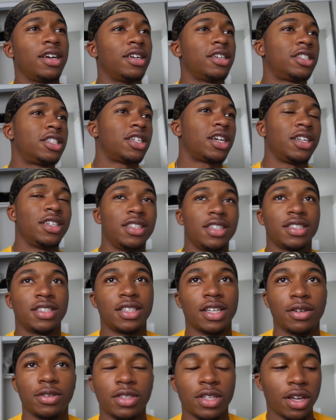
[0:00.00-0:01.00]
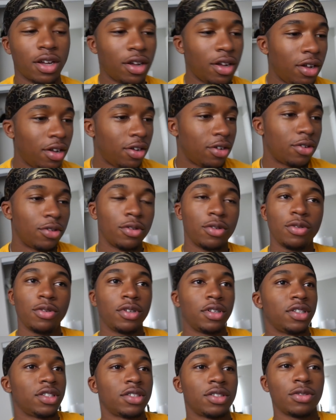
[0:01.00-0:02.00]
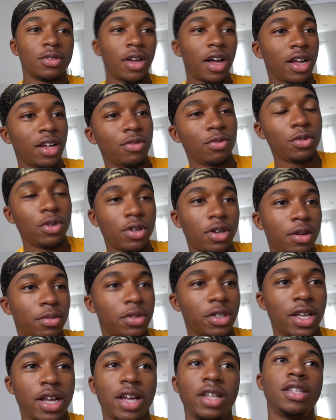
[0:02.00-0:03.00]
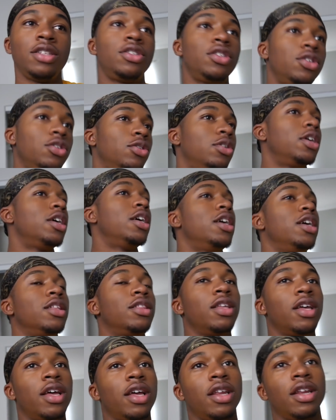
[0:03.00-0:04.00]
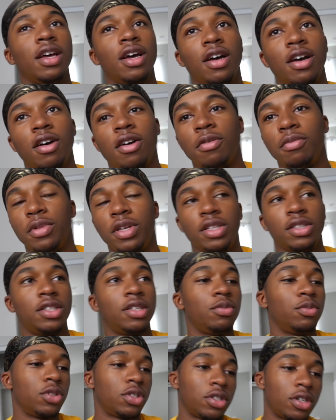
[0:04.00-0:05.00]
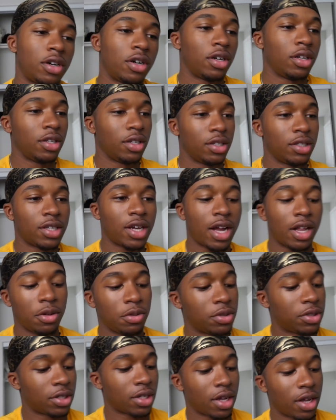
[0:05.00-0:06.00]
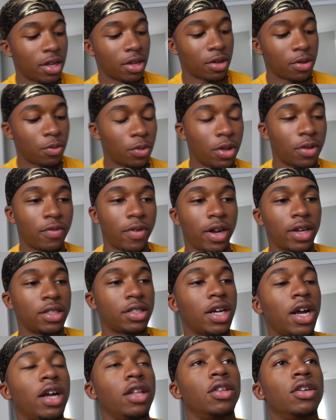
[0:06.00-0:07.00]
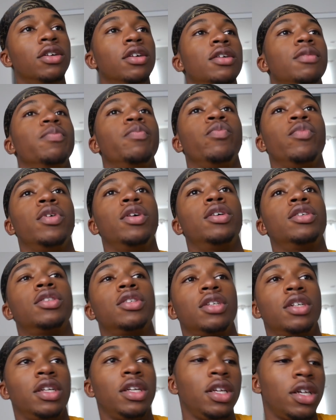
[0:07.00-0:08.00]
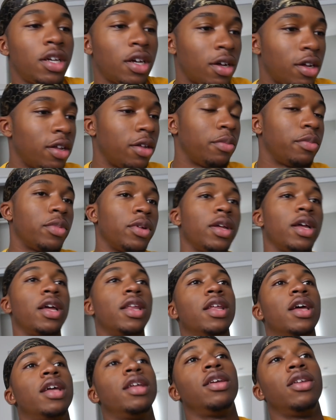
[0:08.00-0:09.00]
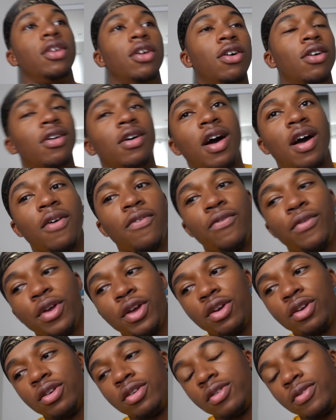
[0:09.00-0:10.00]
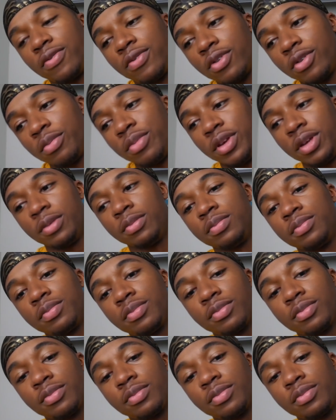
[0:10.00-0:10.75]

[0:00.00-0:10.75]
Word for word: uh, Shani and Isaiah was like, "Oh, let's I, we'll come to Cali too." Then um, me and Tim was talking, and Tyler was like, "We invited Tyler." So then he came, and then you know I figured, you feel me?